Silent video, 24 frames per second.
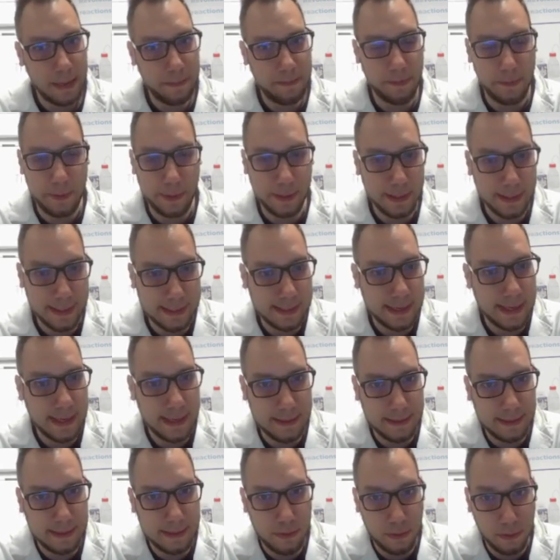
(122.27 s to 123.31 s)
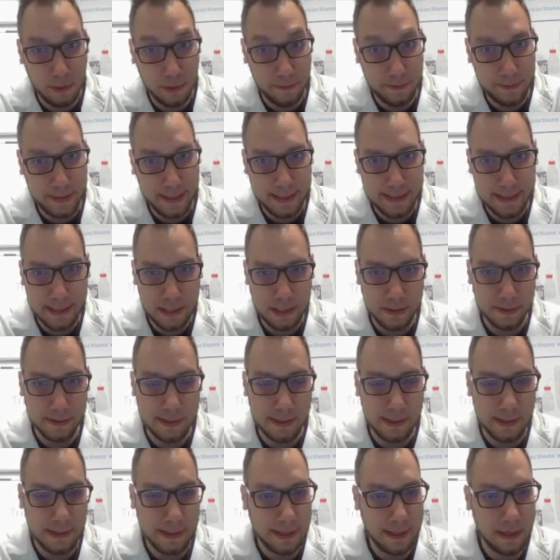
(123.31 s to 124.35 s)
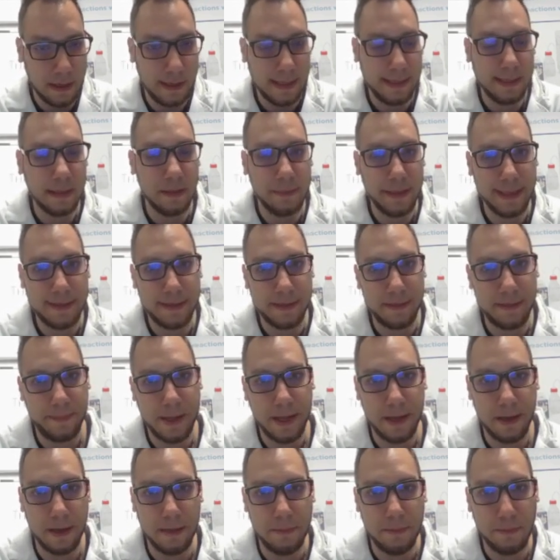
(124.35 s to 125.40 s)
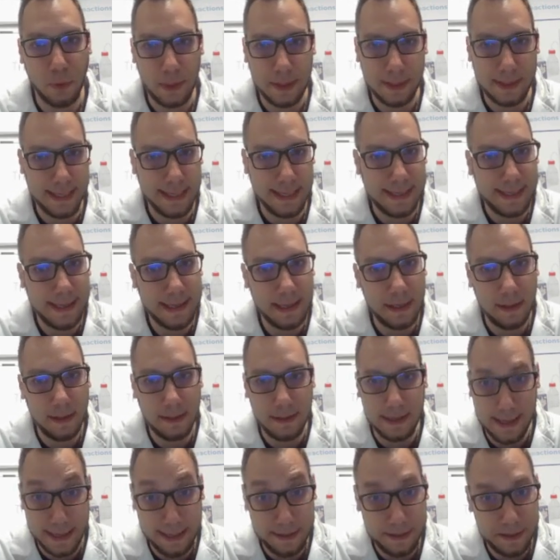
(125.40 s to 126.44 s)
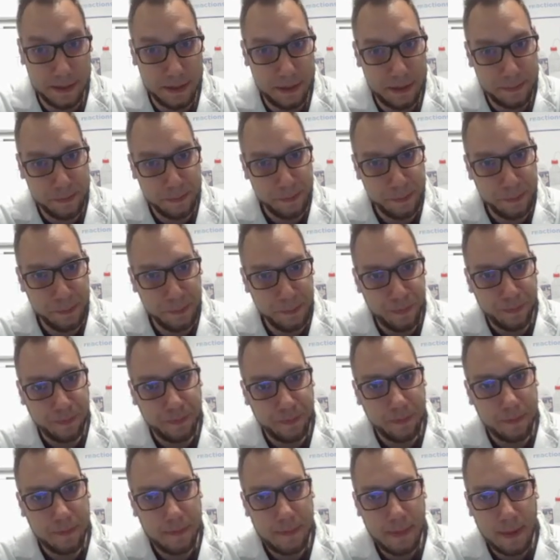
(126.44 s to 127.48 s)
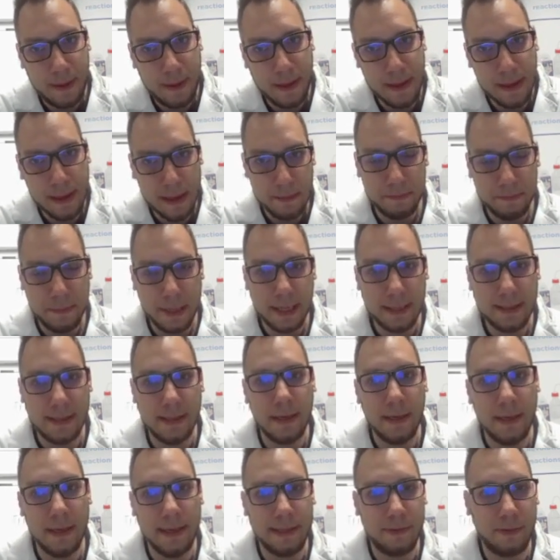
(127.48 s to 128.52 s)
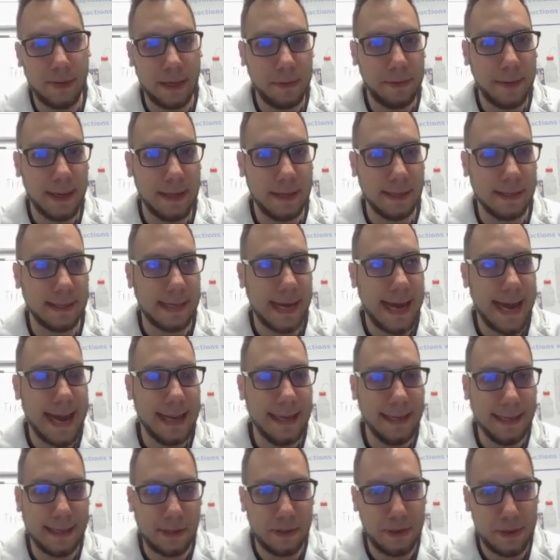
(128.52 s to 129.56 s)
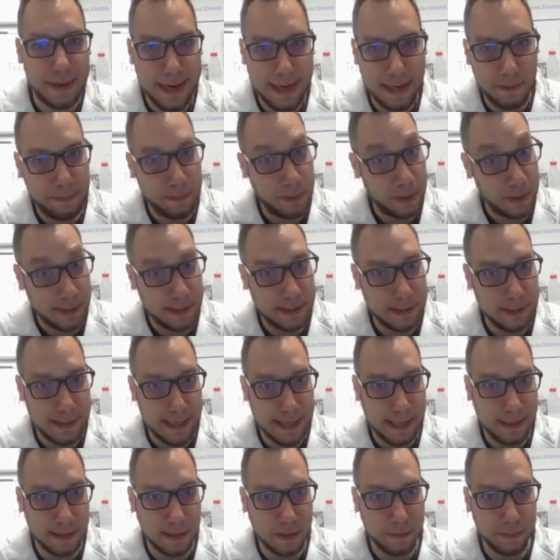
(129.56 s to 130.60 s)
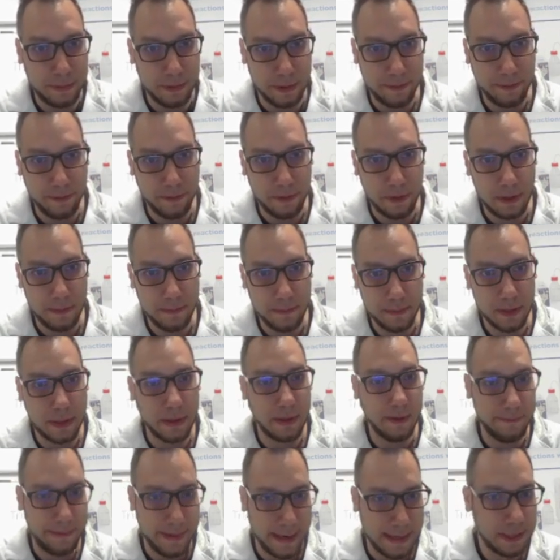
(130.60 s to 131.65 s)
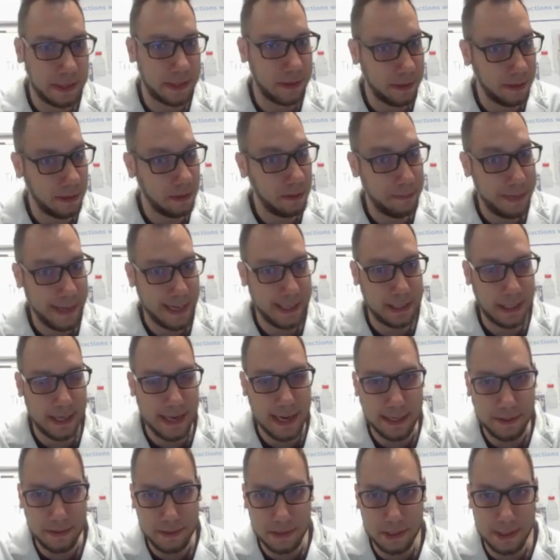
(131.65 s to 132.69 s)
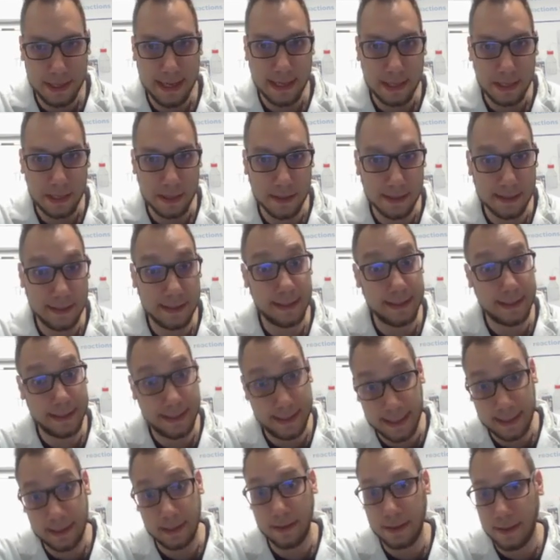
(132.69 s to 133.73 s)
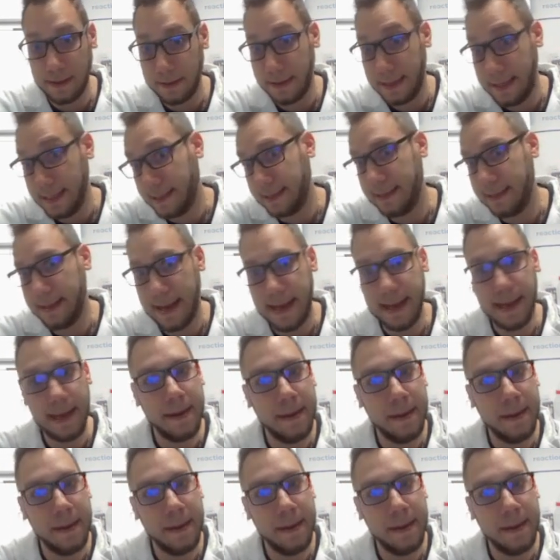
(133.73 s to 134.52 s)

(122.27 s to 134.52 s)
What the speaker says: We'll discuss all of these issues in a little bit more detail later. But it requires highly trained personnel to perform conventional batch hydrogenations still to this day.